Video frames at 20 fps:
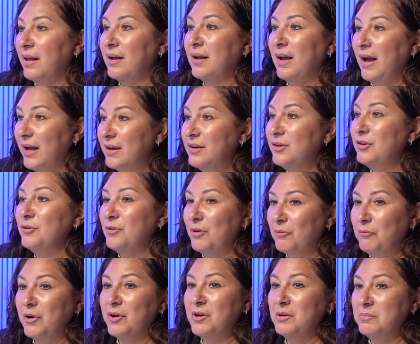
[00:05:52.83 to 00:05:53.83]
Like, I knew I
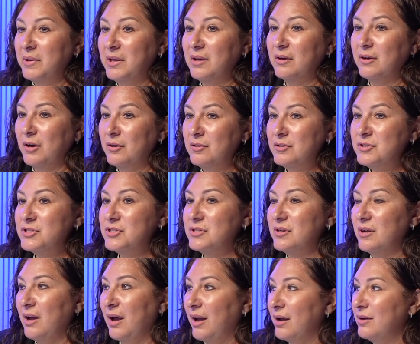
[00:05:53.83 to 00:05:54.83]
wanted to be a
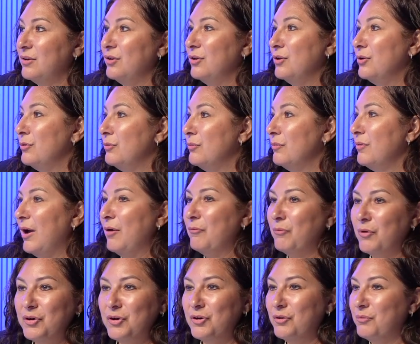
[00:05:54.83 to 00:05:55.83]
coach. I knew I
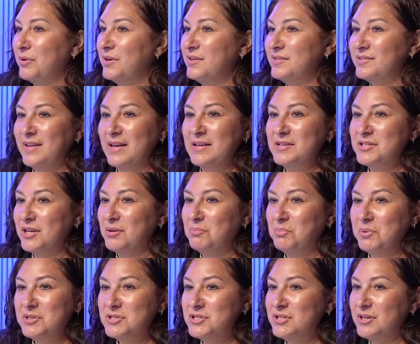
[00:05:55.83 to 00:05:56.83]
wanted to win a state
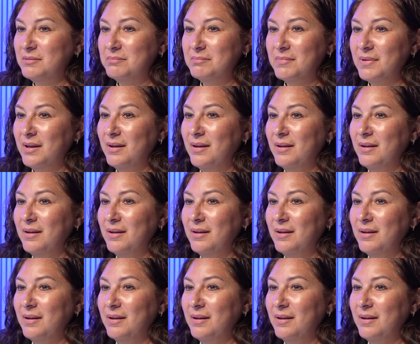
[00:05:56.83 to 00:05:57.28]
championship.